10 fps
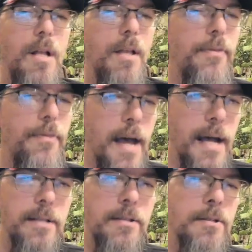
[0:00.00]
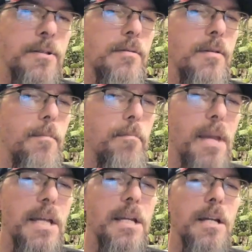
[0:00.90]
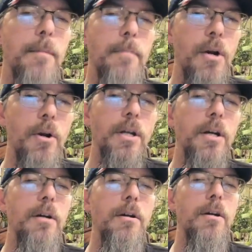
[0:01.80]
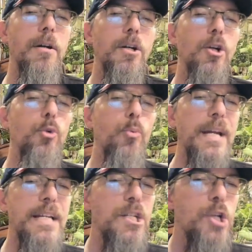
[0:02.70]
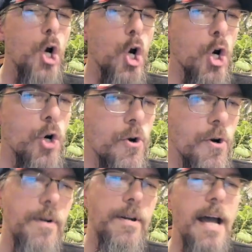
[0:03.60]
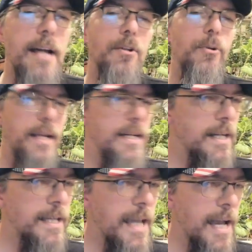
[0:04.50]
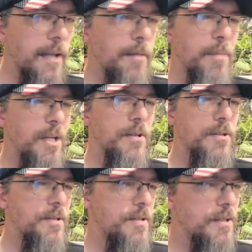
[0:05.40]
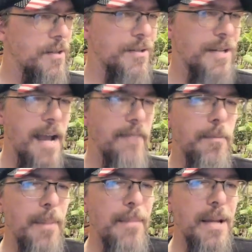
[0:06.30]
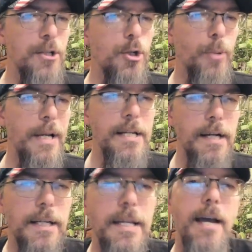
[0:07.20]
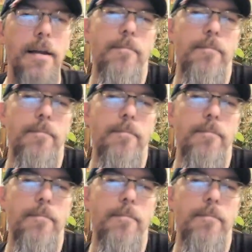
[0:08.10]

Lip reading: That's making America greater, not great again, because it doesn't have to be made great again.